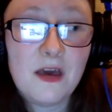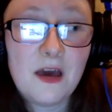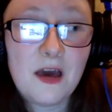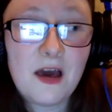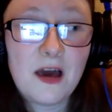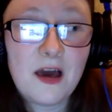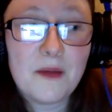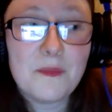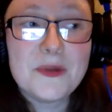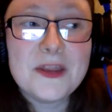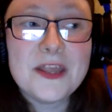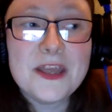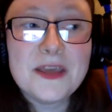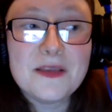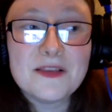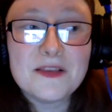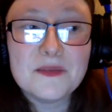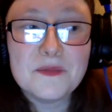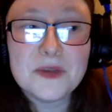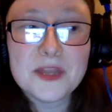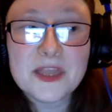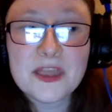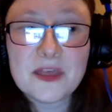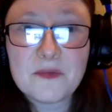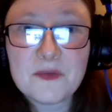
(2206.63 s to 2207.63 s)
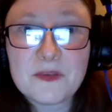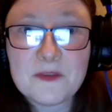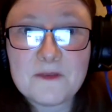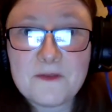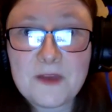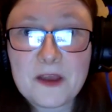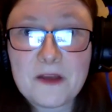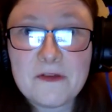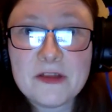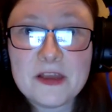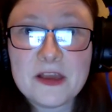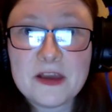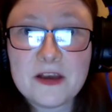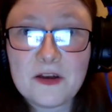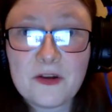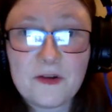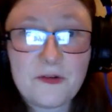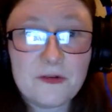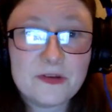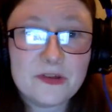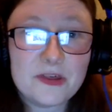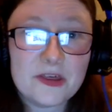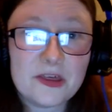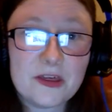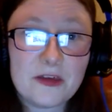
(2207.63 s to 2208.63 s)
Uh, but he's somebody that was very
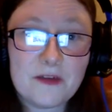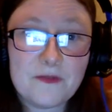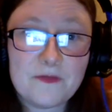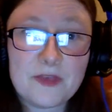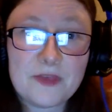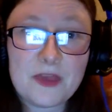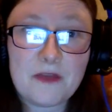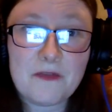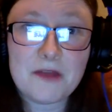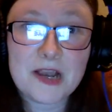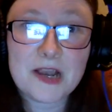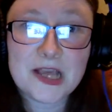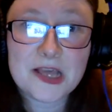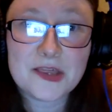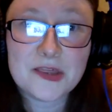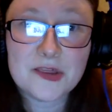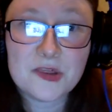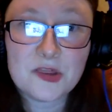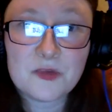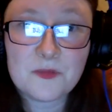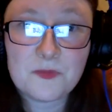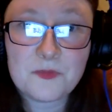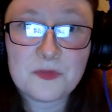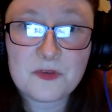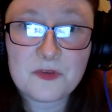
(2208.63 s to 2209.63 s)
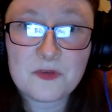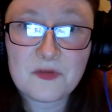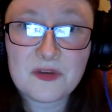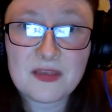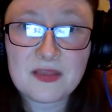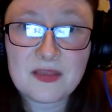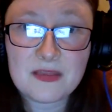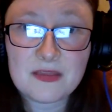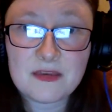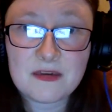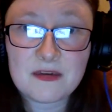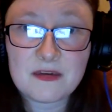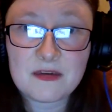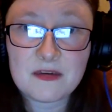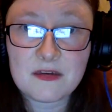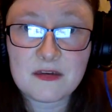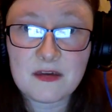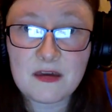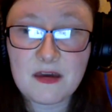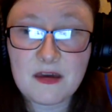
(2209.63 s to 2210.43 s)
encouraging of that relationship between the